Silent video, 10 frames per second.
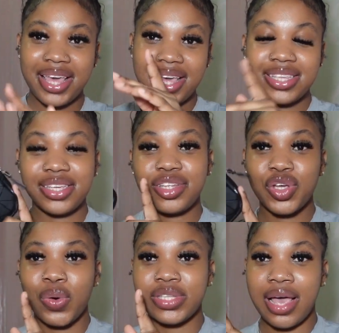it's good
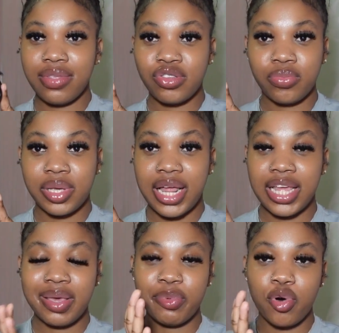to always have this with me, and I
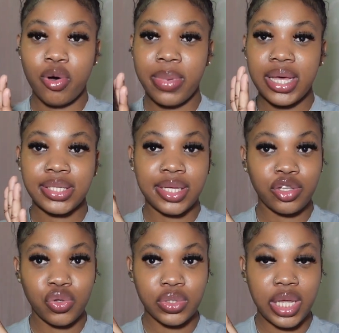keep all my
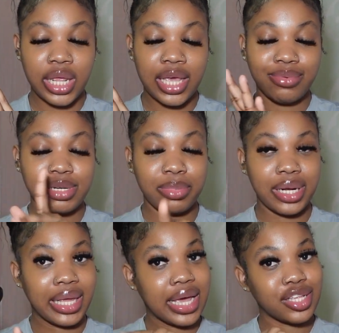essentials in here, which I'm
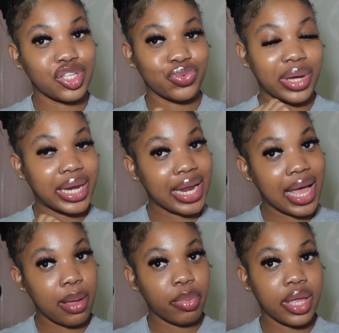going to get into right
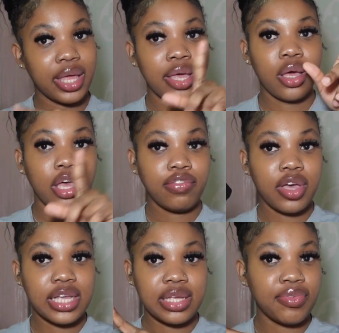now. But if you
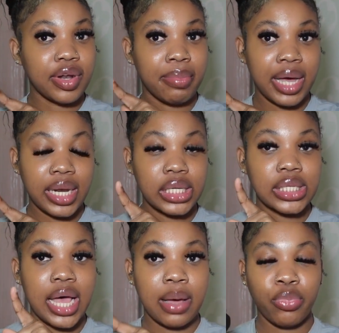guys ever want to buy
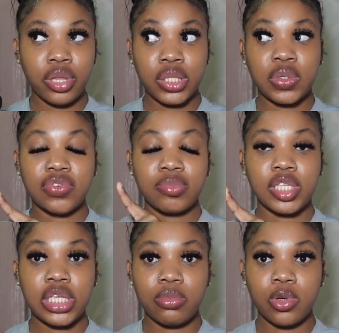this, I bought this one from
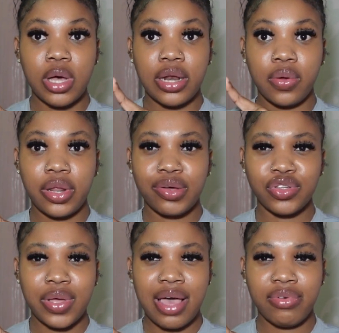Temu. I know they
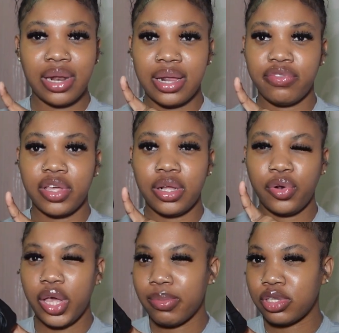also have a lot of it on
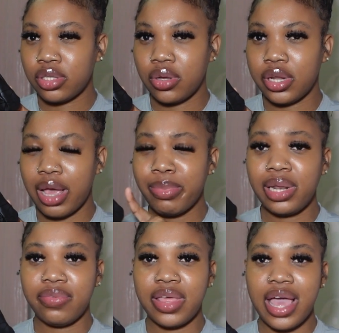Amazon. I
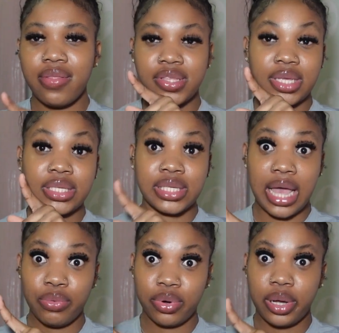believe they have this
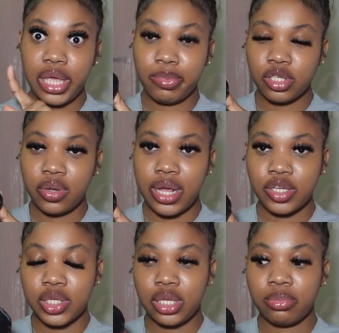exact one on Amazon
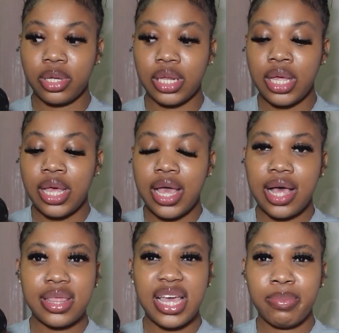actually, but
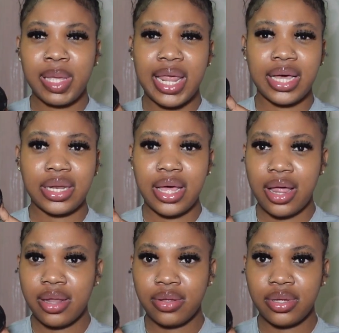I think I paid like
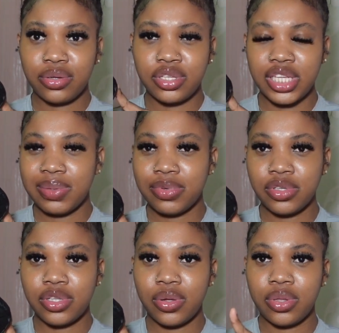$1 on Temu,
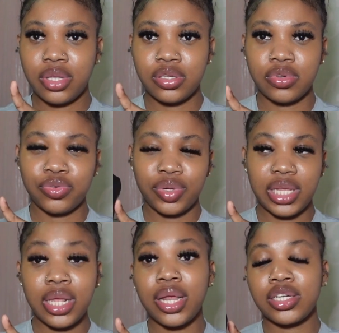so this was
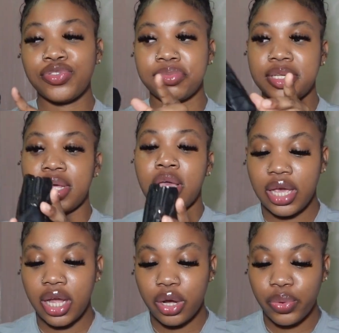really clutch for me.
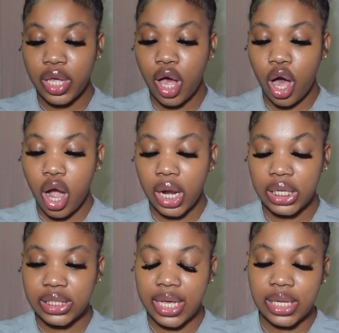Here we are.
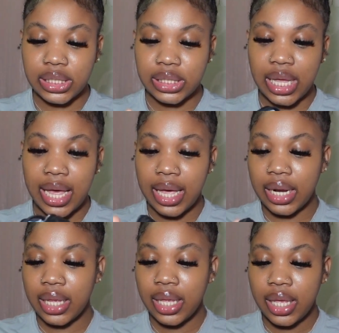Let's get
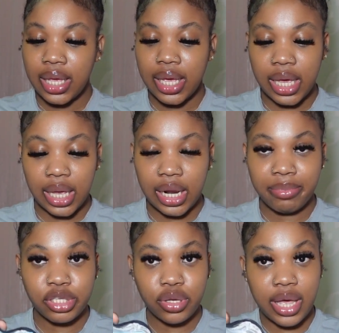inside and let
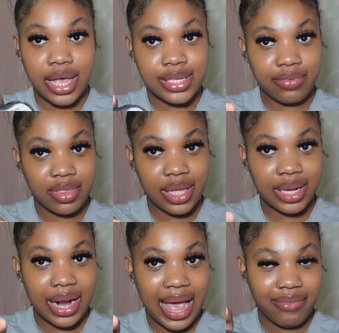me tell you guys everything
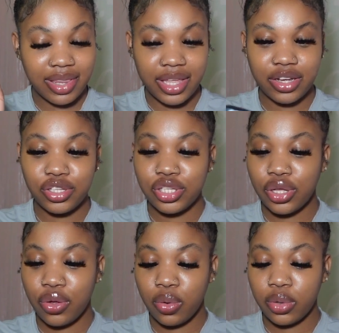that I have in there.
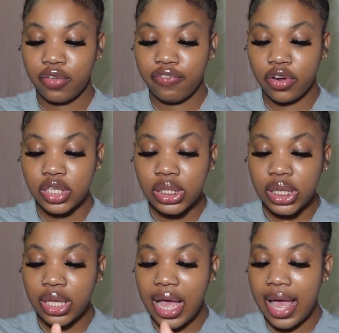So the first
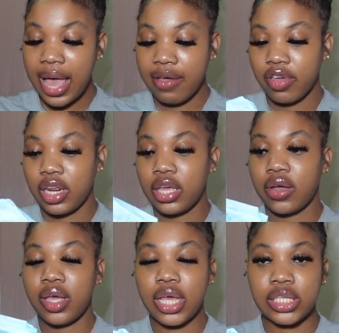thing I have in
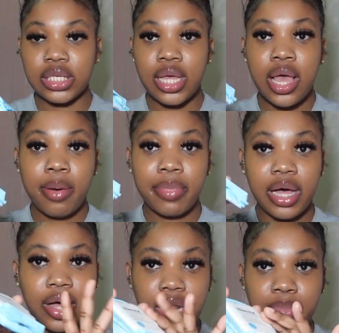here is my
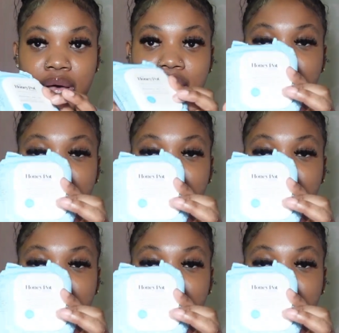Honey Pot